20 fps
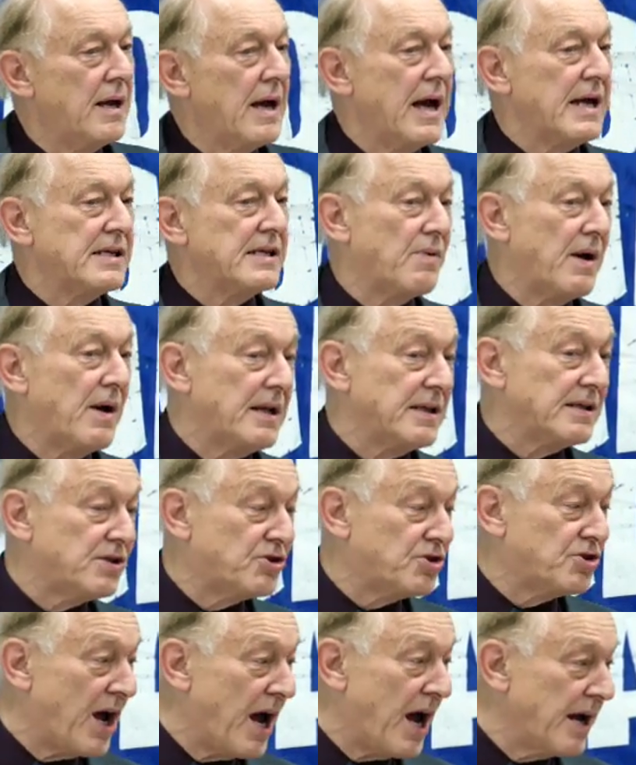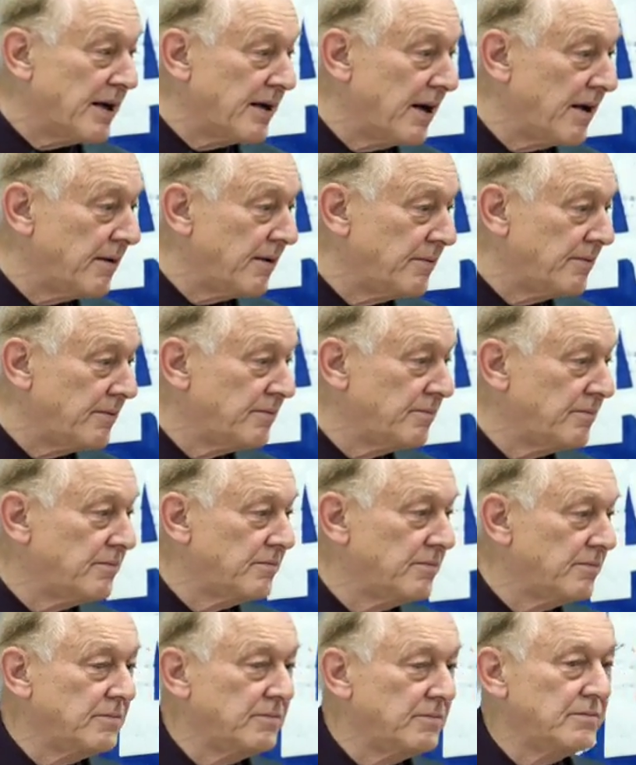as well as China
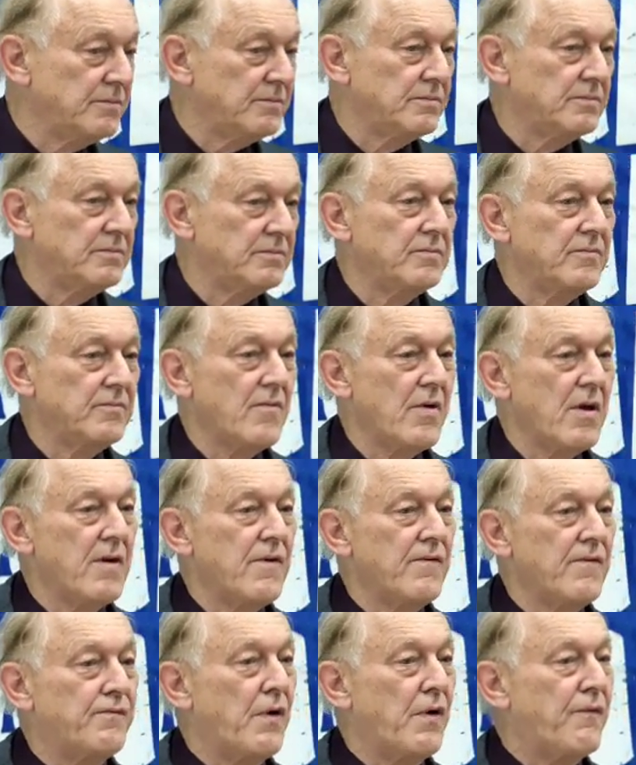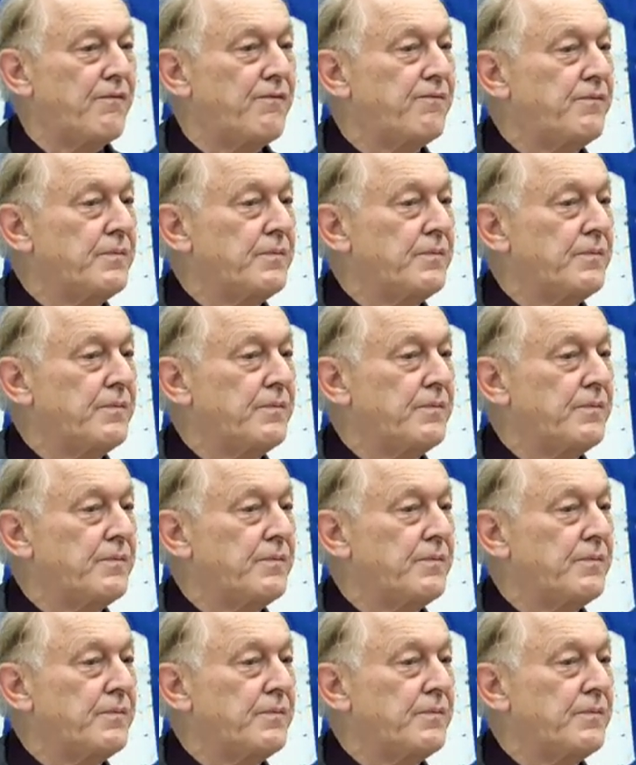for